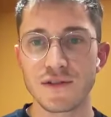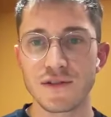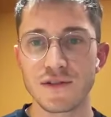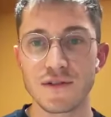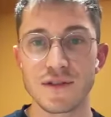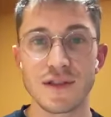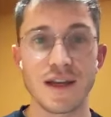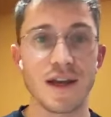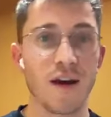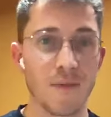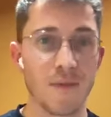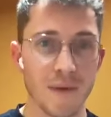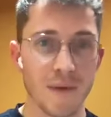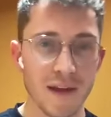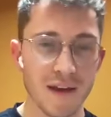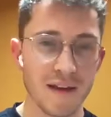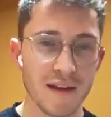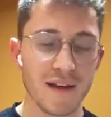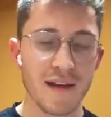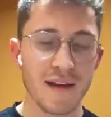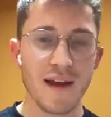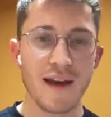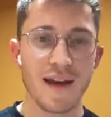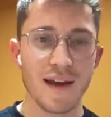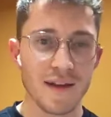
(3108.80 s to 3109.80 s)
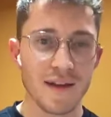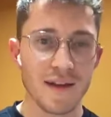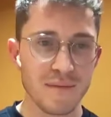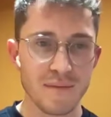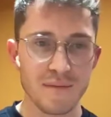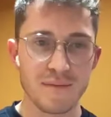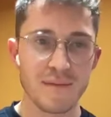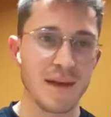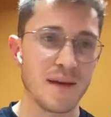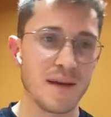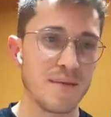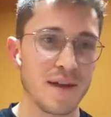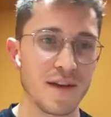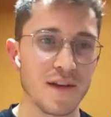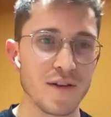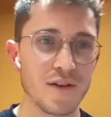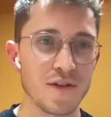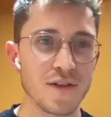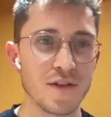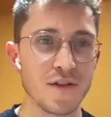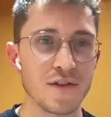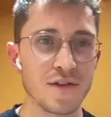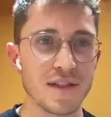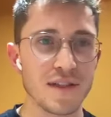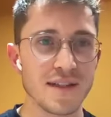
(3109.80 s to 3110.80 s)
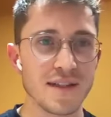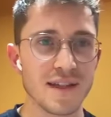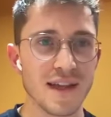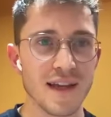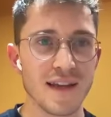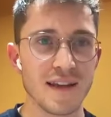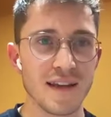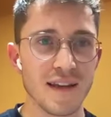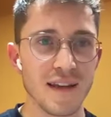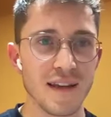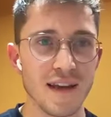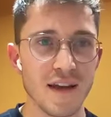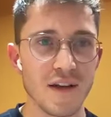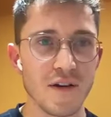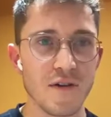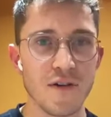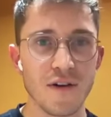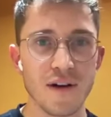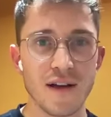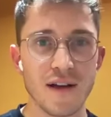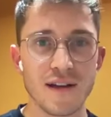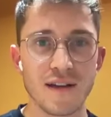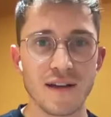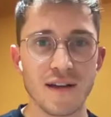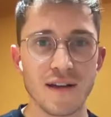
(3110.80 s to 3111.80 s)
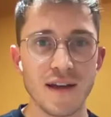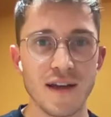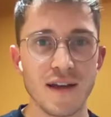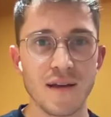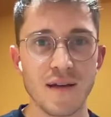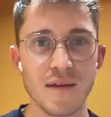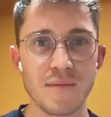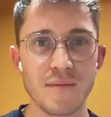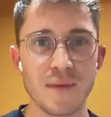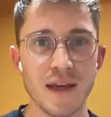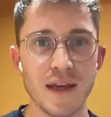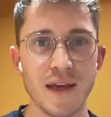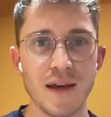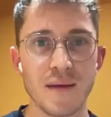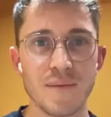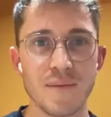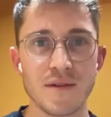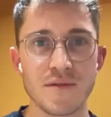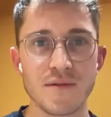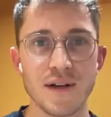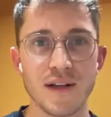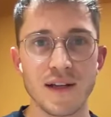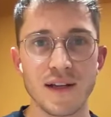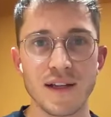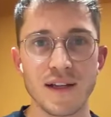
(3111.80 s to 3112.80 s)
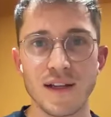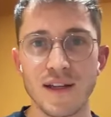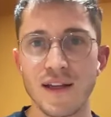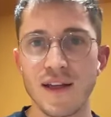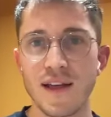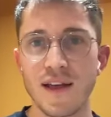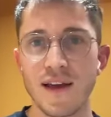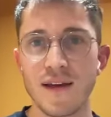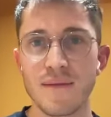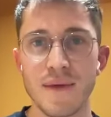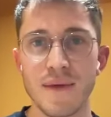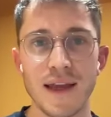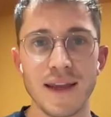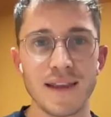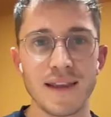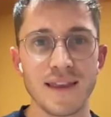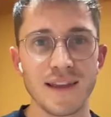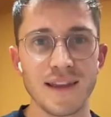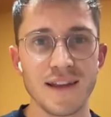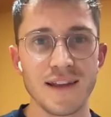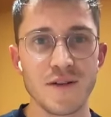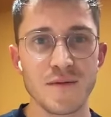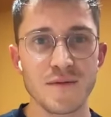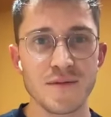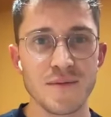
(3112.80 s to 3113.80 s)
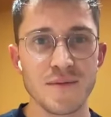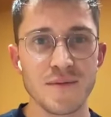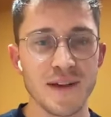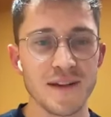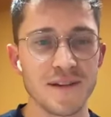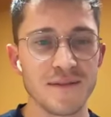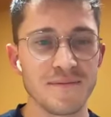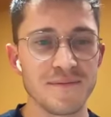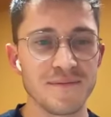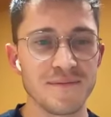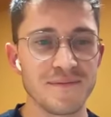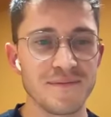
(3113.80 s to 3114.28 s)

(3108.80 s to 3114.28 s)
see coming, and maybe the audience can go and pick it up as well. Anything that comes to mind?